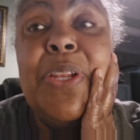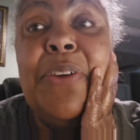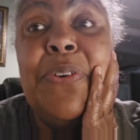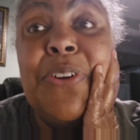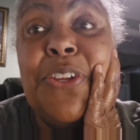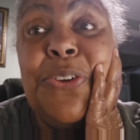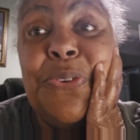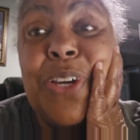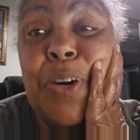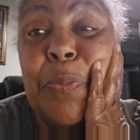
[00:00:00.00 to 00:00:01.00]
But they were a
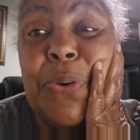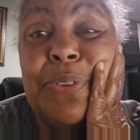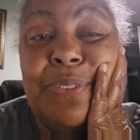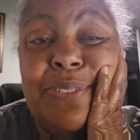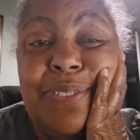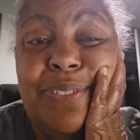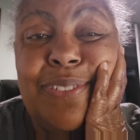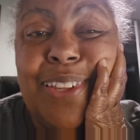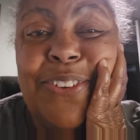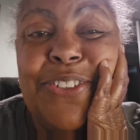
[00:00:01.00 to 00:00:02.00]
cute couple.
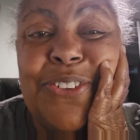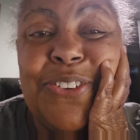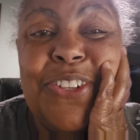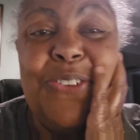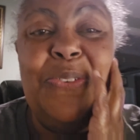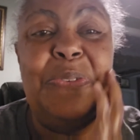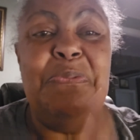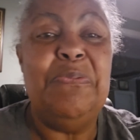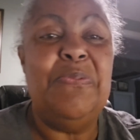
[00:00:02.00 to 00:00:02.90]
They were so cute.